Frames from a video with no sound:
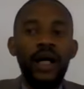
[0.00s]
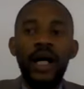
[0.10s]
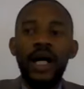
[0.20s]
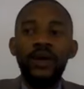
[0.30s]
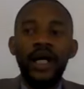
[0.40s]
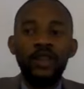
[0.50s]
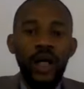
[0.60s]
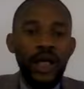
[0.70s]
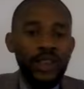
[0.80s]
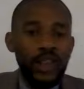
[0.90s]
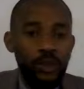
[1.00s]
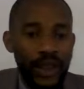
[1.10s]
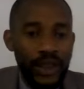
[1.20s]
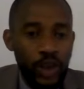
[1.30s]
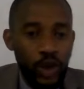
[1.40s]
uh, I'd like to ask you
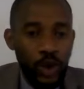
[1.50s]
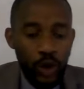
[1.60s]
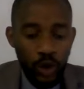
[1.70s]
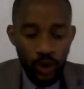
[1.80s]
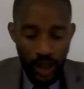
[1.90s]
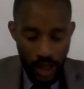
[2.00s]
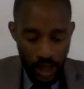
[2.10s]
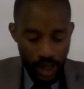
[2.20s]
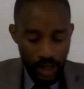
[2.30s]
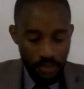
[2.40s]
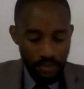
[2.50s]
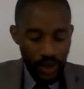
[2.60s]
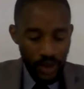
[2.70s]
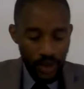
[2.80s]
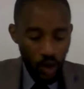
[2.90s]
please to uh,
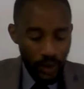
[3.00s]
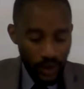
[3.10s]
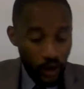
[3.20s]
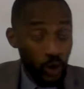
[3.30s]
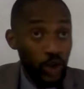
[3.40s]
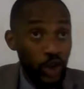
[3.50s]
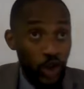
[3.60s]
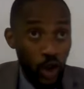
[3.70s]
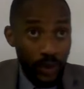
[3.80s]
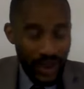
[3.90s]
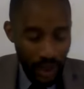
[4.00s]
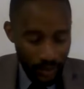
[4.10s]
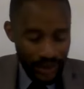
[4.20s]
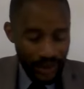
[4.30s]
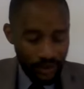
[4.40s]
open to Deuteronomy
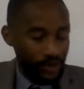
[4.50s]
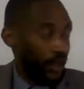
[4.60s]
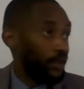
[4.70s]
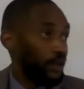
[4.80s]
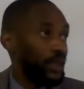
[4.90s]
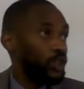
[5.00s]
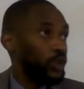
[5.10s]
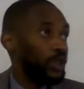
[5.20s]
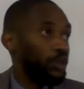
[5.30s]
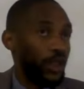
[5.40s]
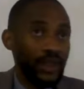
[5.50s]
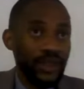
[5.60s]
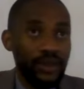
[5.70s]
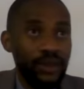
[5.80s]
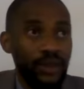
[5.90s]
chapter 6, verse 5, and please read for us.